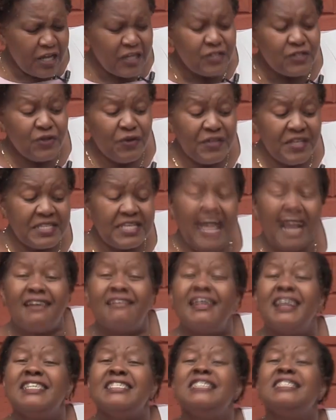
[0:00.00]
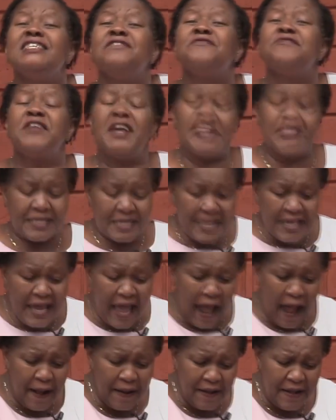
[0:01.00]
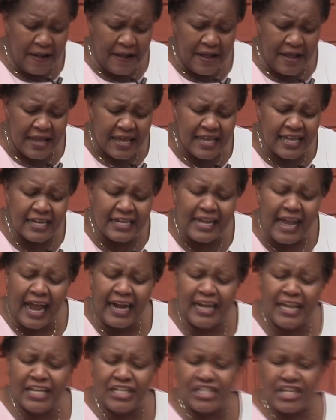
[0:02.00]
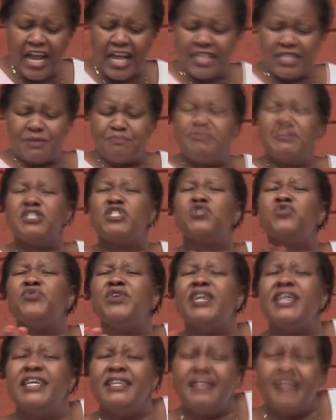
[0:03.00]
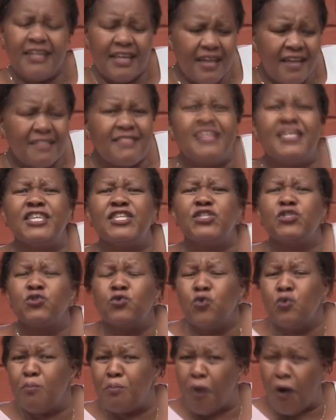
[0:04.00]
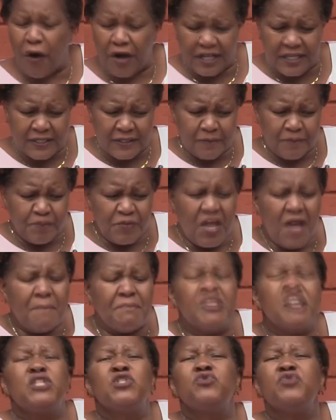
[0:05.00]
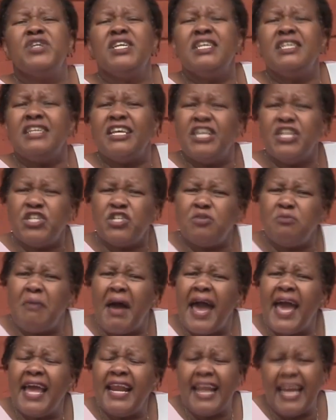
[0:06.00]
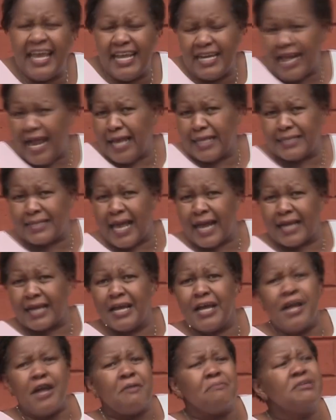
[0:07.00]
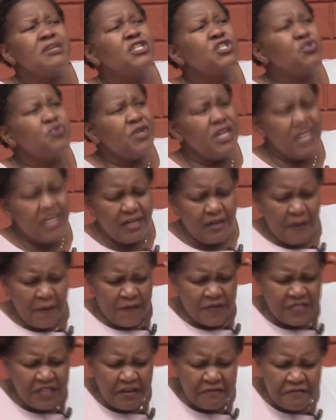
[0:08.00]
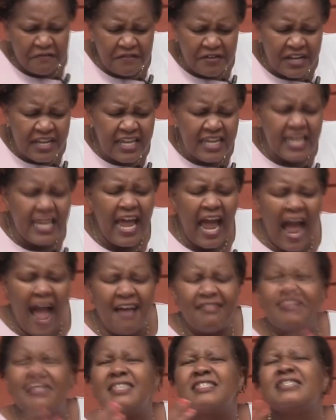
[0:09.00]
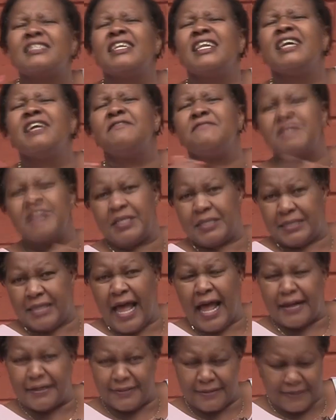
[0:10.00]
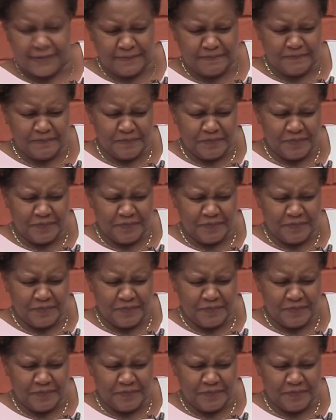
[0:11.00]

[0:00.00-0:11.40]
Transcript: So there's a great difference here in Galatians between these two boys, between Ishmael and Isaac, between the free and the slave's sons.